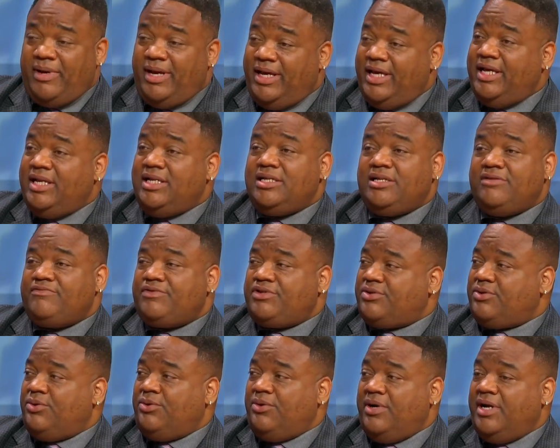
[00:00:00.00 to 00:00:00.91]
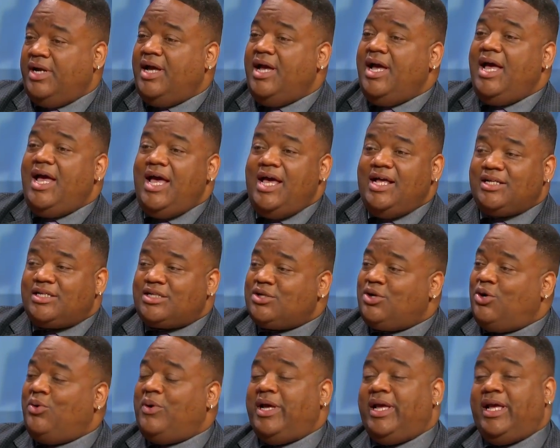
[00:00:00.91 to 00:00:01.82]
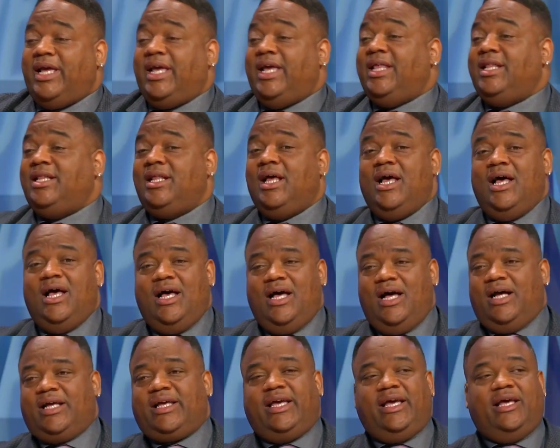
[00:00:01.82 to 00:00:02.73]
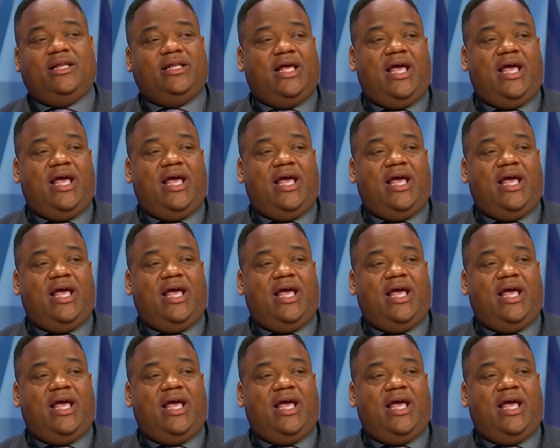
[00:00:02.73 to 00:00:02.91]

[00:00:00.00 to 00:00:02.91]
end of story. And so in again,